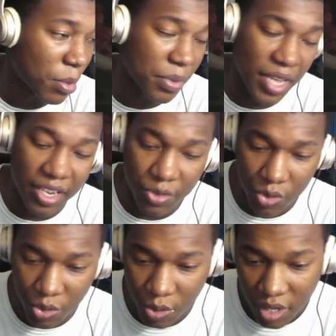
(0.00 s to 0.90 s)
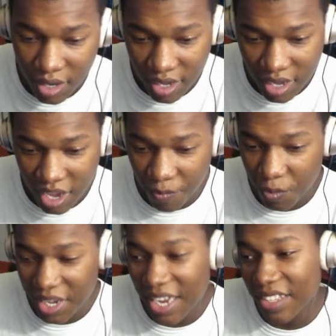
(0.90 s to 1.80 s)
I'm gonna be honest with you.
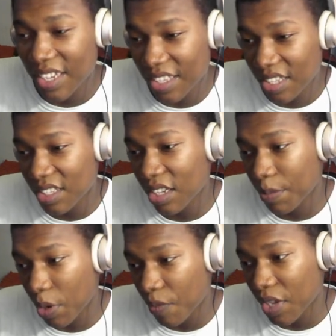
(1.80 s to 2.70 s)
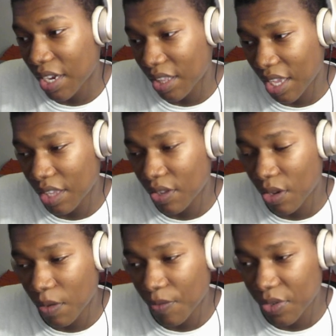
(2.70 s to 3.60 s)
If we gotta take this thing, bro, we gotta like, you
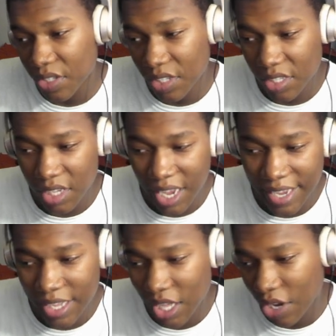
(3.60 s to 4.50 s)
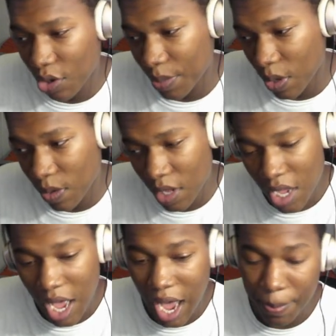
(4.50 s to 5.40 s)
know, versus this thing. I can't lie to you, bro.
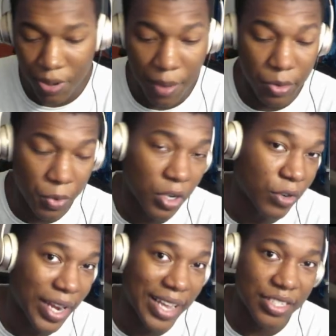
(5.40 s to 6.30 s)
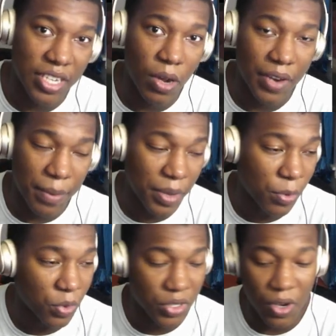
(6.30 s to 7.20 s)
I probably will crash out, and I
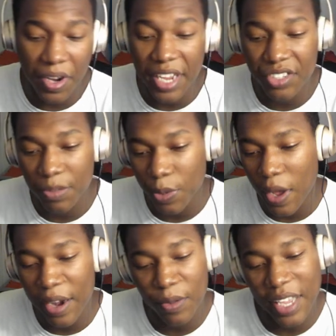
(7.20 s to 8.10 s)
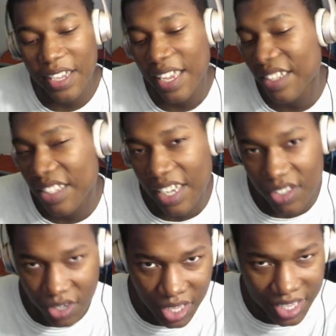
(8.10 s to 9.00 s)
probably will start itching, bro. I don't like
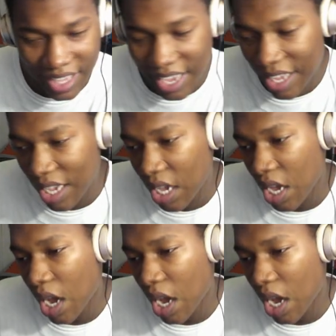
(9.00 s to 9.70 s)
insects and nothing like that.